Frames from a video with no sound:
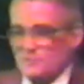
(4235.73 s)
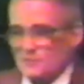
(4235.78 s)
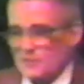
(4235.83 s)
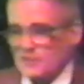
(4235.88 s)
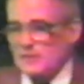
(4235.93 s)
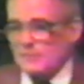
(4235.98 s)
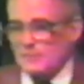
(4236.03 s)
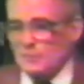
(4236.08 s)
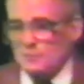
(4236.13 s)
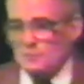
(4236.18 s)

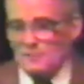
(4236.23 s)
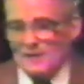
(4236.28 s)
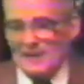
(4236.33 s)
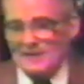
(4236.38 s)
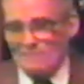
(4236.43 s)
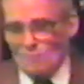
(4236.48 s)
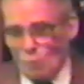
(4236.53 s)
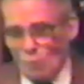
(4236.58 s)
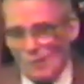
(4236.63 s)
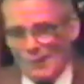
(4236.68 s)
Demons
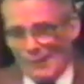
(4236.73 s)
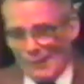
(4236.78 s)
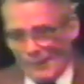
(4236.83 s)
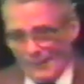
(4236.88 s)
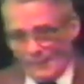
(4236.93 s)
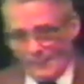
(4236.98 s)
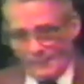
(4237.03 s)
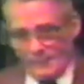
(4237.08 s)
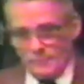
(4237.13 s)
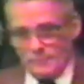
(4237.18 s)
have
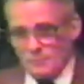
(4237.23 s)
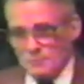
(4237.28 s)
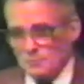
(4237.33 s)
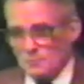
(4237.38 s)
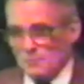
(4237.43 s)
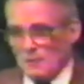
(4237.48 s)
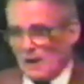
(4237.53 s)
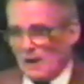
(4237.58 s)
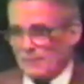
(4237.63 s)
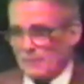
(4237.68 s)

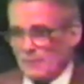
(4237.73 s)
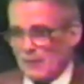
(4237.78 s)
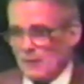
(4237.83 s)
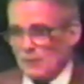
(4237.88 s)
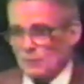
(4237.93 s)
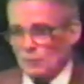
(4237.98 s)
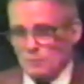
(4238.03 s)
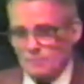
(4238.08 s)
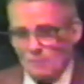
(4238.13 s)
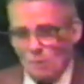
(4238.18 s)
wings, and
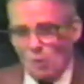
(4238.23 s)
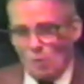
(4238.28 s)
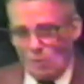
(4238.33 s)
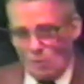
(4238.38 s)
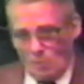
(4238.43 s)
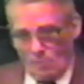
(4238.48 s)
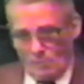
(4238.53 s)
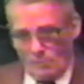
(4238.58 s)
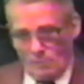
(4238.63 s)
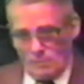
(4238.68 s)
they're
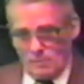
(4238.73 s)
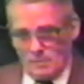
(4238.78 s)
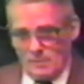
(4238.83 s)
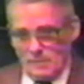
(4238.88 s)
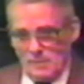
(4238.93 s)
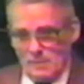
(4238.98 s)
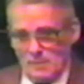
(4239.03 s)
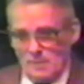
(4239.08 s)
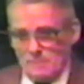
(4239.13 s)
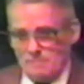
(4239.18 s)
small.
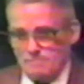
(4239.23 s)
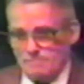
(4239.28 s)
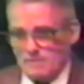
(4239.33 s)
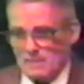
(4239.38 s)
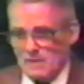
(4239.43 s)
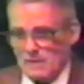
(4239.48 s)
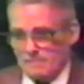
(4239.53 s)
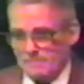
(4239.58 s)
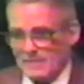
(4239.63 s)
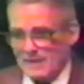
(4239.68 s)

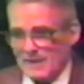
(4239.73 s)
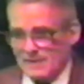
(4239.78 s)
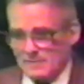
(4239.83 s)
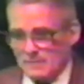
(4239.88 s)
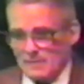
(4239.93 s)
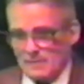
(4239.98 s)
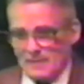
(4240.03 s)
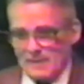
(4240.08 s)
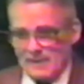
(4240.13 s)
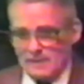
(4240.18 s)
Mary
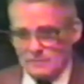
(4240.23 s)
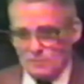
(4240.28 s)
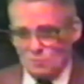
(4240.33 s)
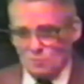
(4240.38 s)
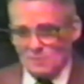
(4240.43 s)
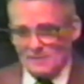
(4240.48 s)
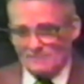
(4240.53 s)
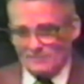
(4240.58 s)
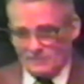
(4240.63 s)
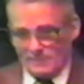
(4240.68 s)
Magdalene had
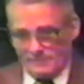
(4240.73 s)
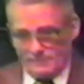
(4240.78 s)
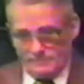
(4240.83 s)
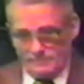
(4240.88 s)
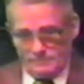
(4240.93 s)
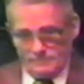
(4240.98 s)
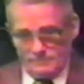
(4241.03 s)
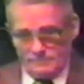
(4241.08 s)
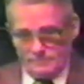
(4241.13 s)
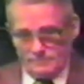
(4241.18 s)
seven of
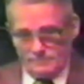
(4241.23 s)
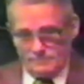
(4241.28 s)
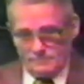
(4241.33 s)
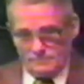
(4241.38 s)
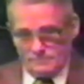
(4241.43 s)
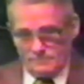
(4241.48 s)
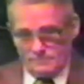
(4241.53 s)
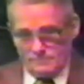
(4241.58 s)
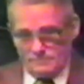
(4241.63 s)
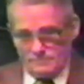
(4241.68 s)
them.
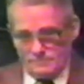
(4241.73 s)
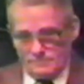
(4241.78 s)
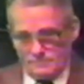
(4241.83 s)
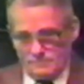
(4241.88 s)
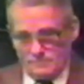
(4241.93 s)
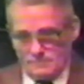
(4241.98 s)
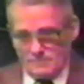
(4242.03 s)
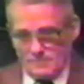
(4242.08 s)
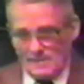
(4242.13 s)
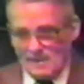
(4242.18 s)

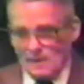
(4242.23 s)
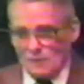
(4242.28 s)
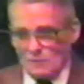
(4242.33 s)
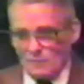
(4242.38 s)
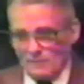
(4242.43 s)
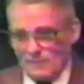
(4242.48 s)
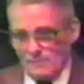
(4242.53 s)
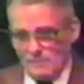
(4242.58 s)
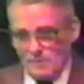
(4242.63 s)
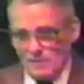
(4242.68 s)
How
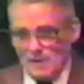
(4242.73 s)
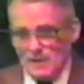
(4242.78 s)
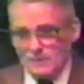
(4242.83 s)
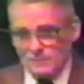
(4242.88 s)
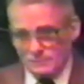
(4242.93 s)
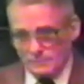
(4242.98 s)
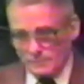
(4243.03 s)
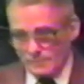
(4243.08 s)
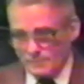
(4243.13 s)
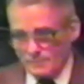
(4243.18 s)
could they be
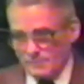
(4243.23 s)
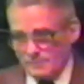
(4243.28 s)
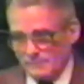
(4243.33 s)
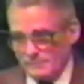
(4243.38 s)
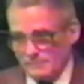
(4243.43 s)
angels?